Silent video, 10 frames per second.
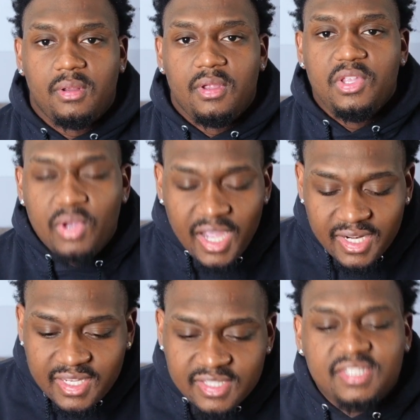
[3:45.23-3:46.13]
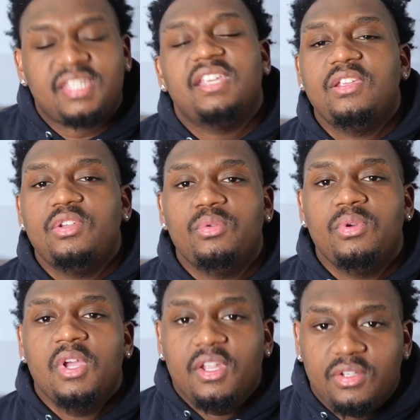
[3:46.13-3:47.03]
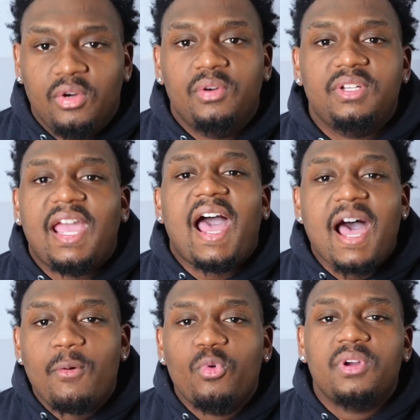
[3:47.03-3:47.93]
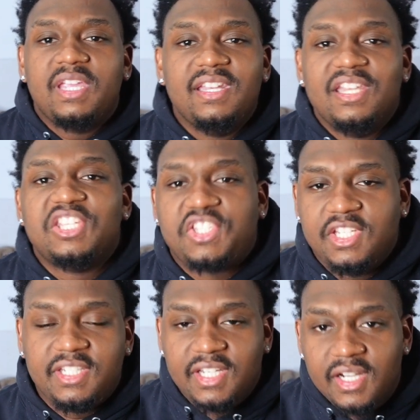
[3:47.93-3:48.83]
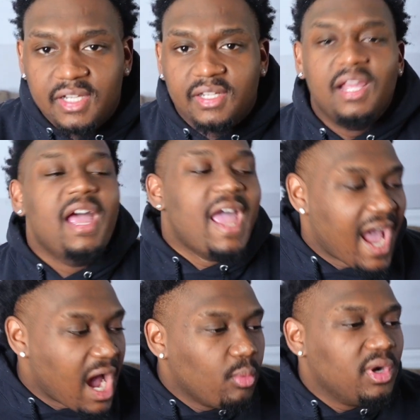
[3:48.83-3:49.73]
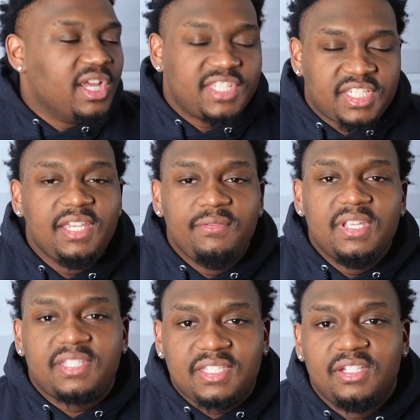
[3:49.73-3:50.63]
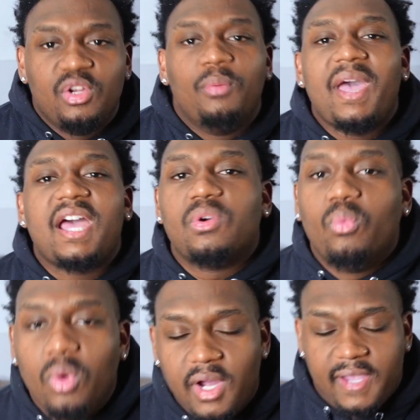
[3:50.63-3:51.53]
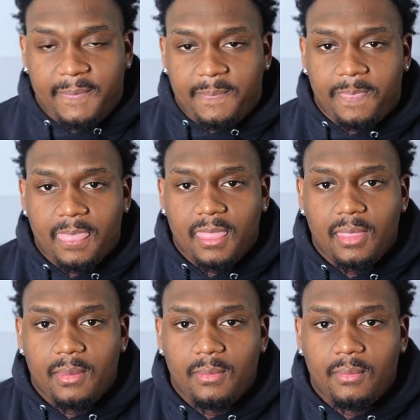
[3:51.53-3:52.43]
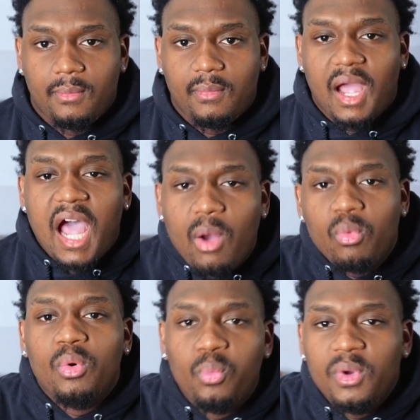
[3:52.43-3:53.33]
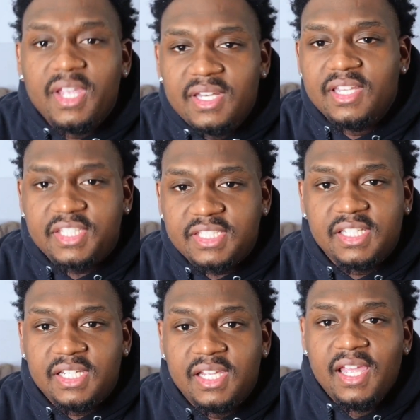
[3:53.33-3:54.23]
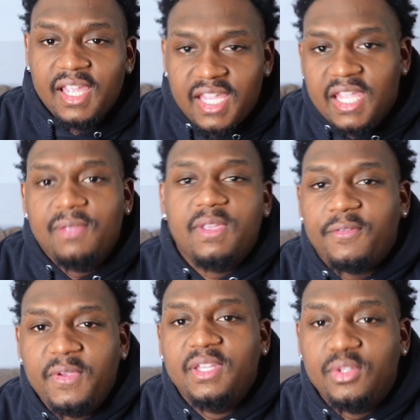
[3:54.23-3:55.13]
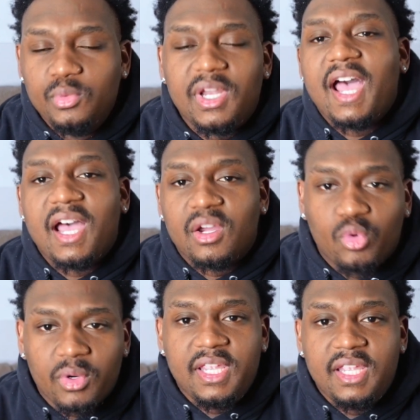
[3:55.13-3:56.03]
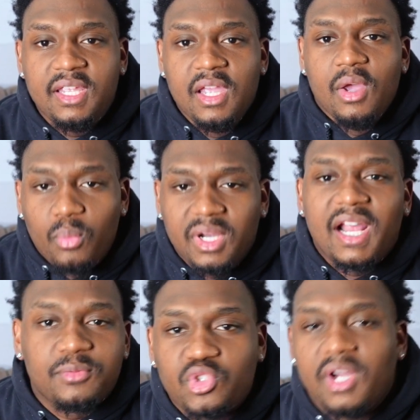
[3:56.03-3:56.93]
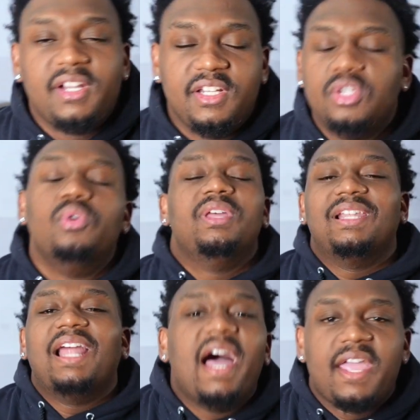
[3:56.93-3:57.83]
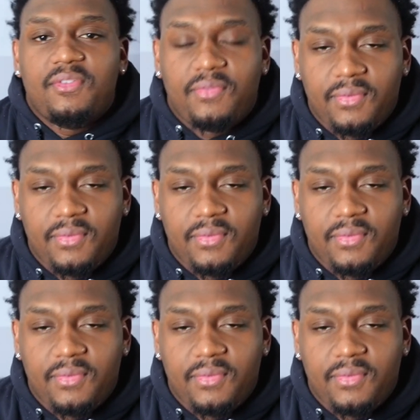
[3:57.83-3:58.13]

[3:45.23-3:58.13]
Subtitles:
You got to continue knowing that I will get this shit done. I will achieve this shit no matter what. I will win this shit even if he do not agree what I'm trying to do in life.